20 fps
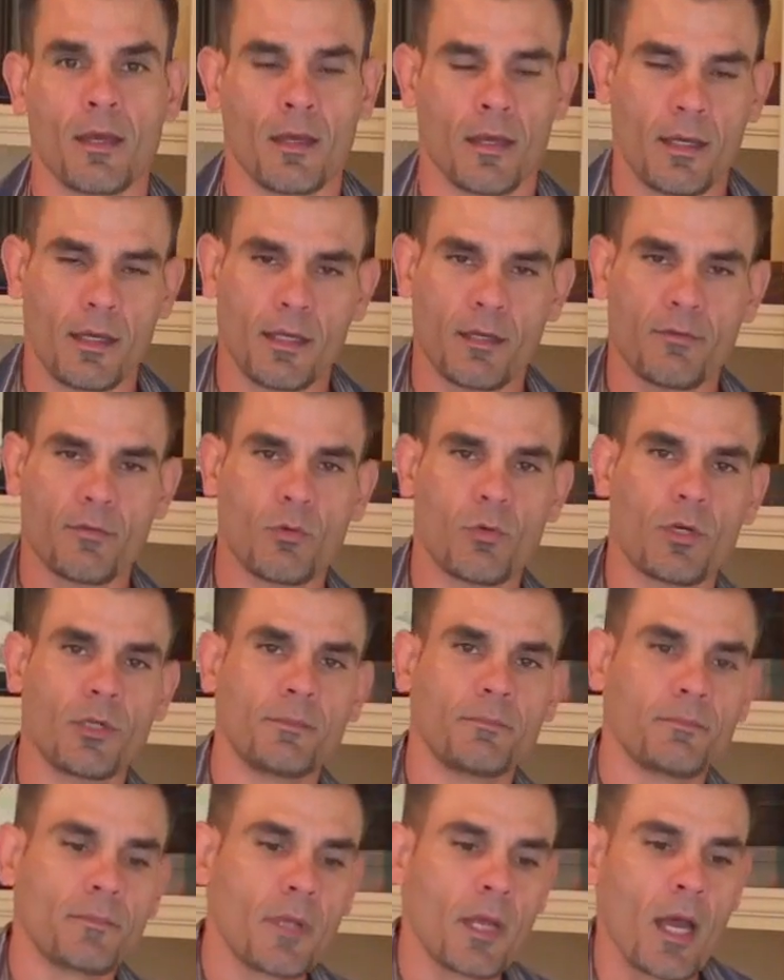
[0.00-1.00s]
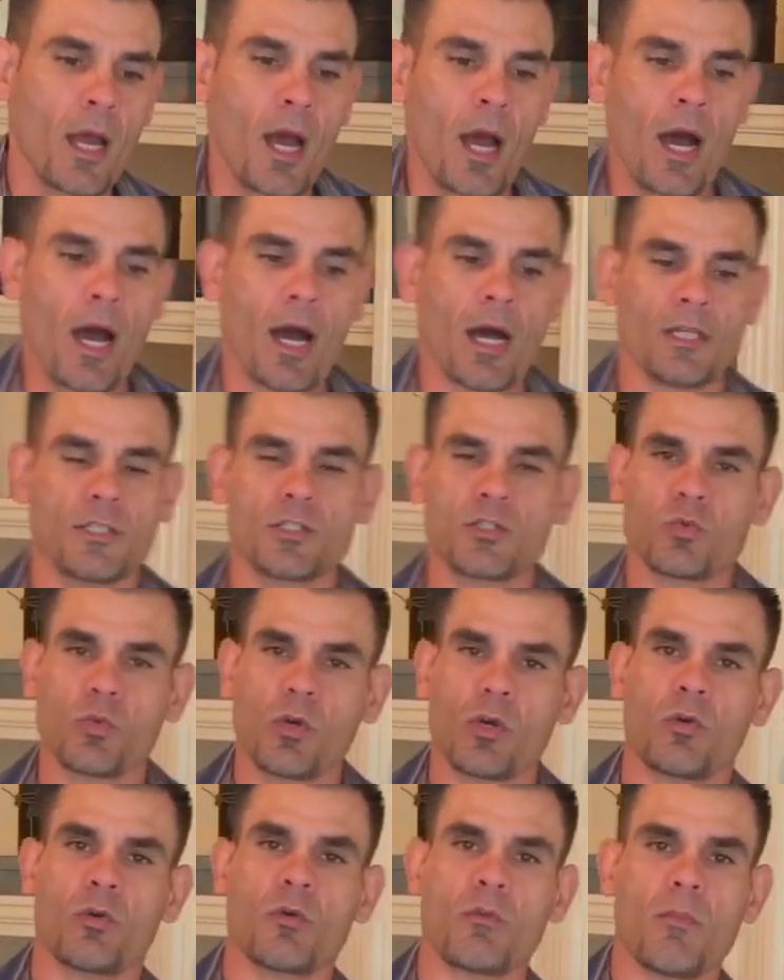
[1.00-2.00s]
Hey everyone, I just
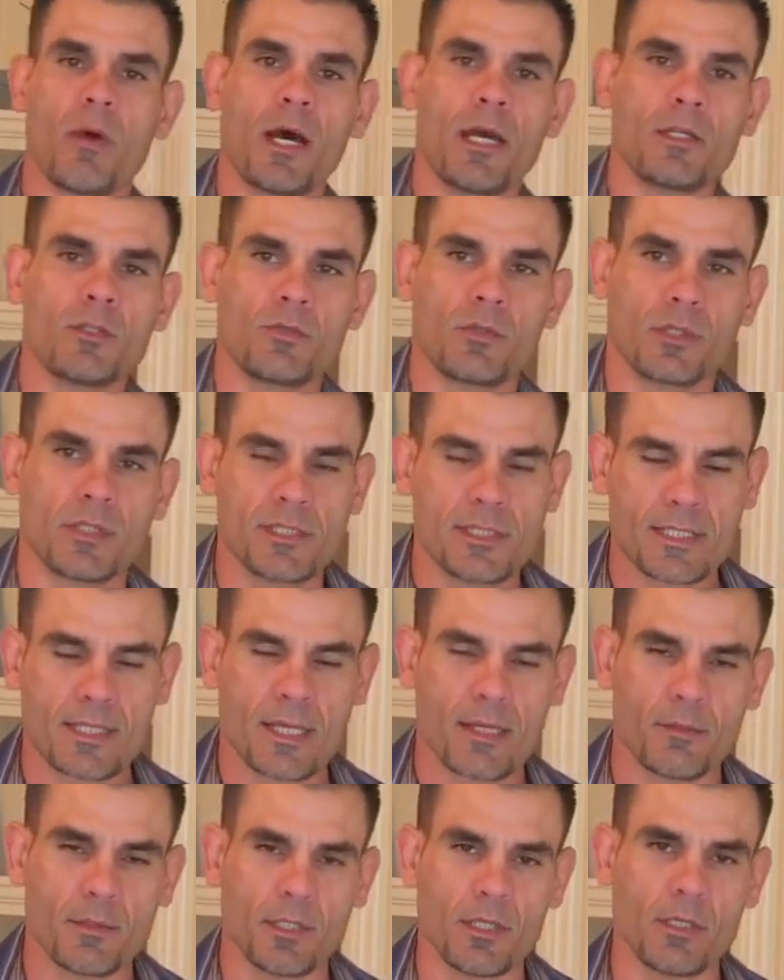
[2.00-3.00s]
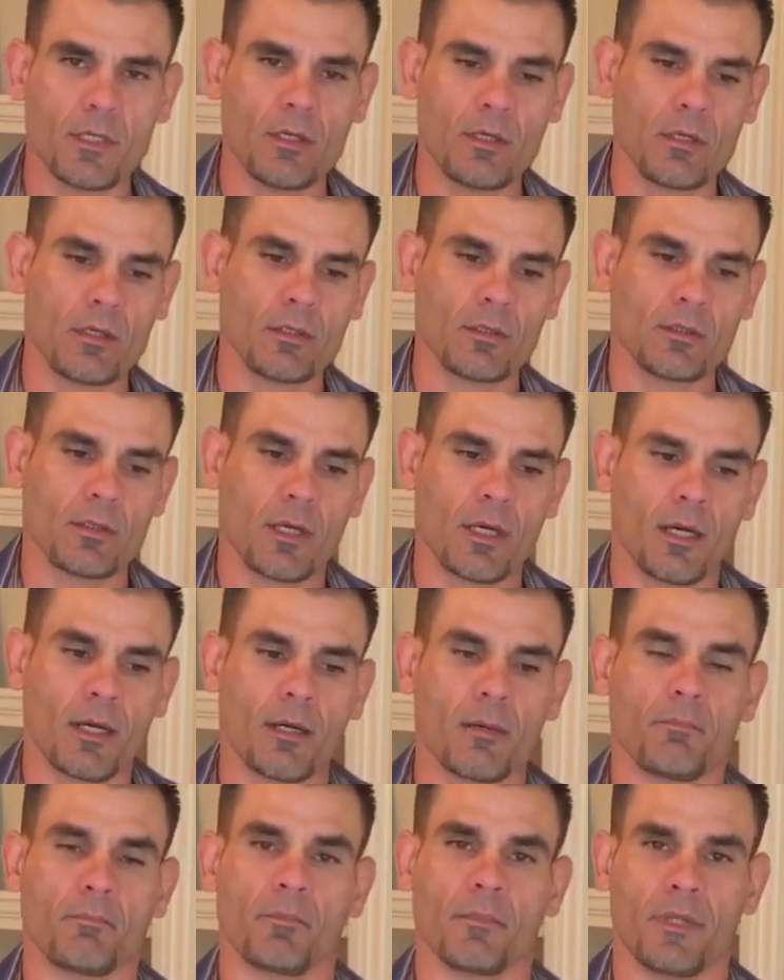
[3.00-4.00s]
want to remind you at this time of year,
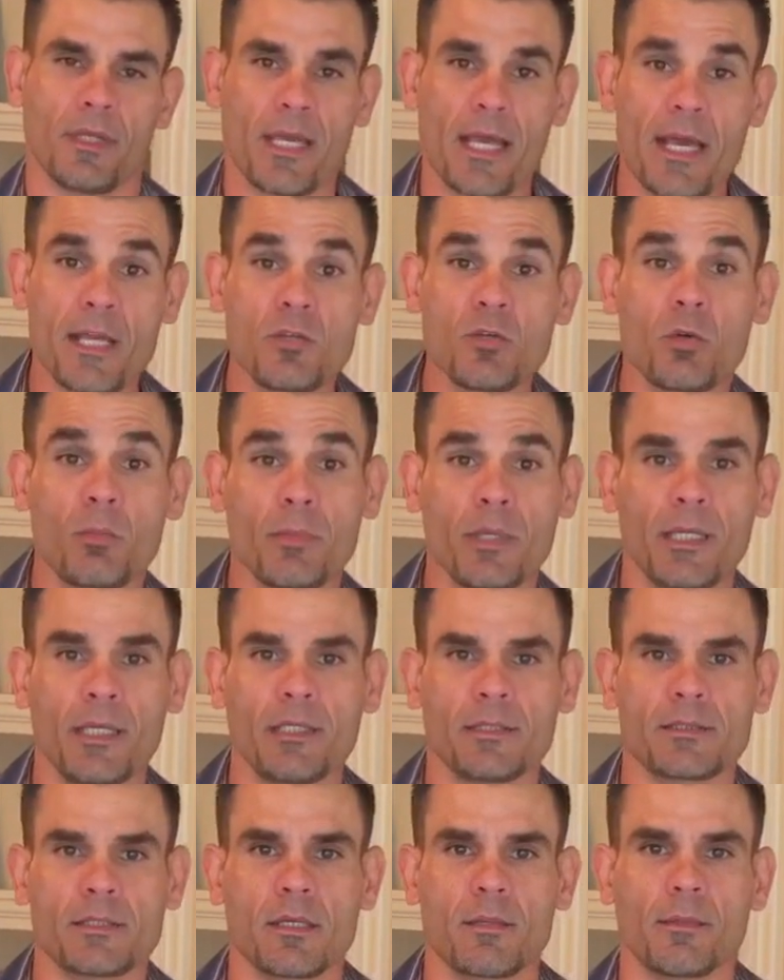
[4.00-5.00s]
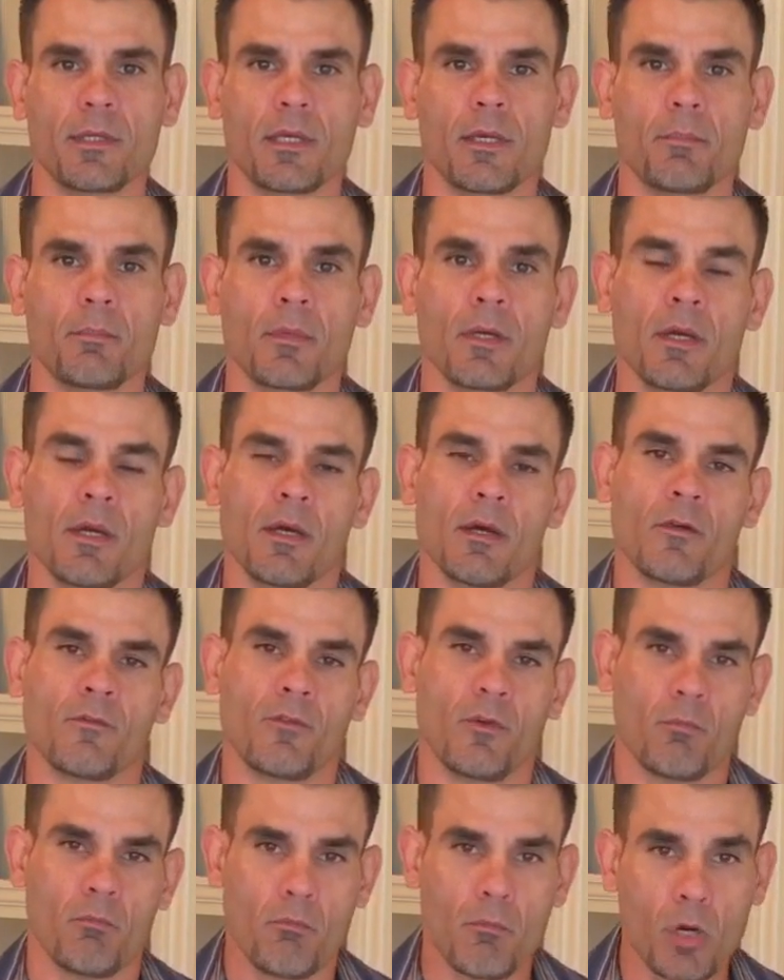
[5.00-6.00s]
the annual meeting's coming up
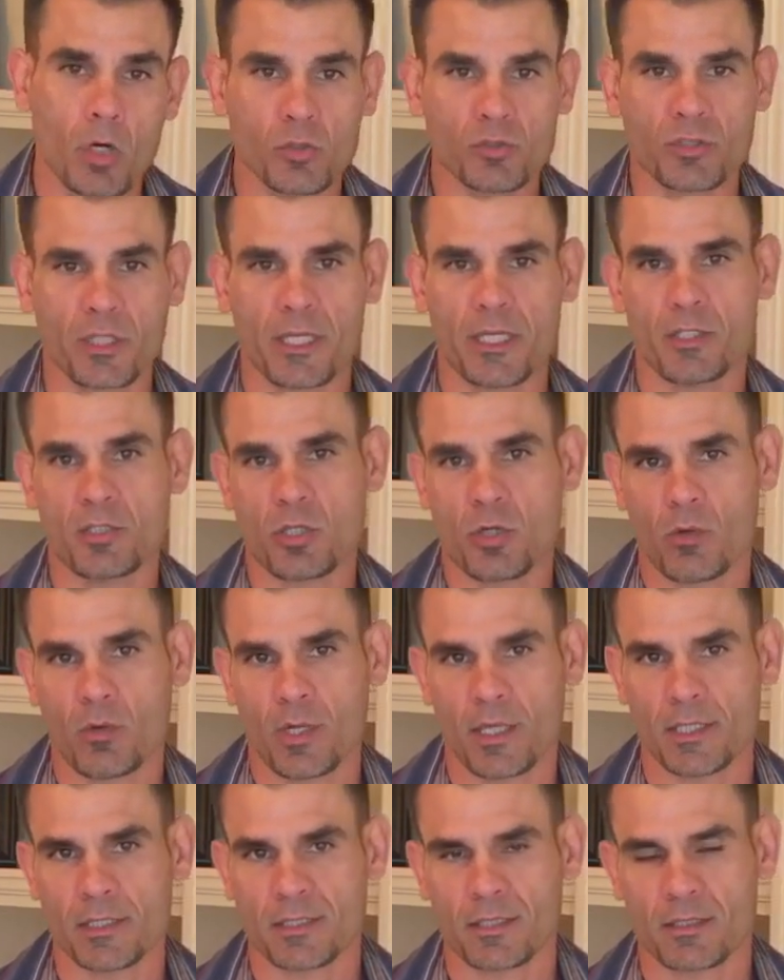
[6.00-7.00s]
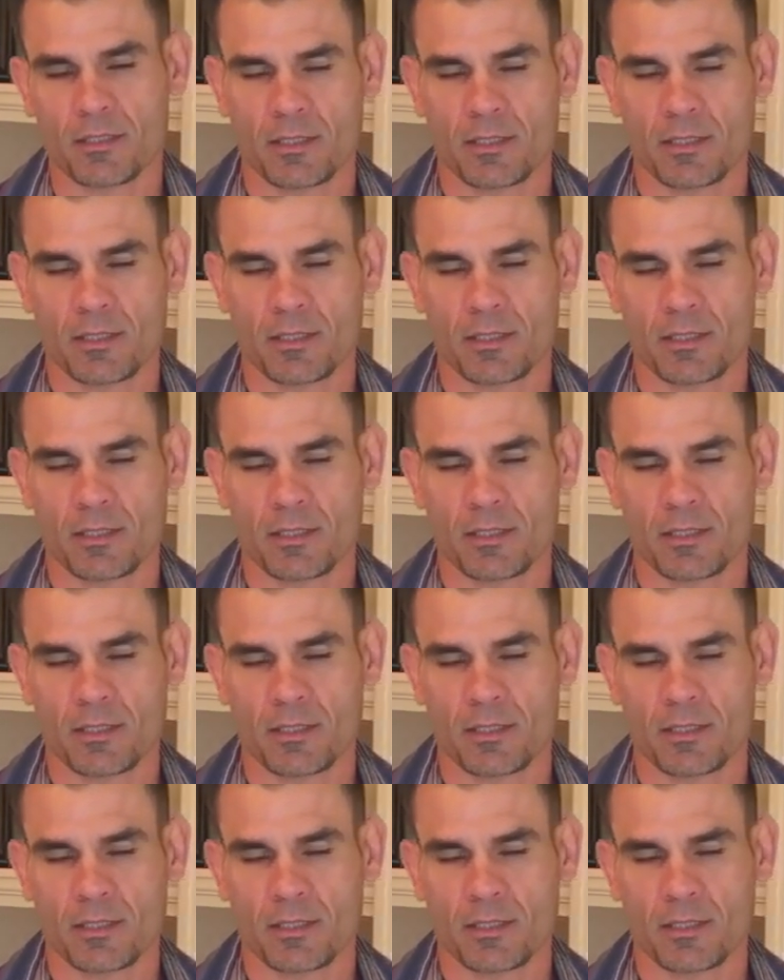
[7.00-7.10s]
for most HOAs.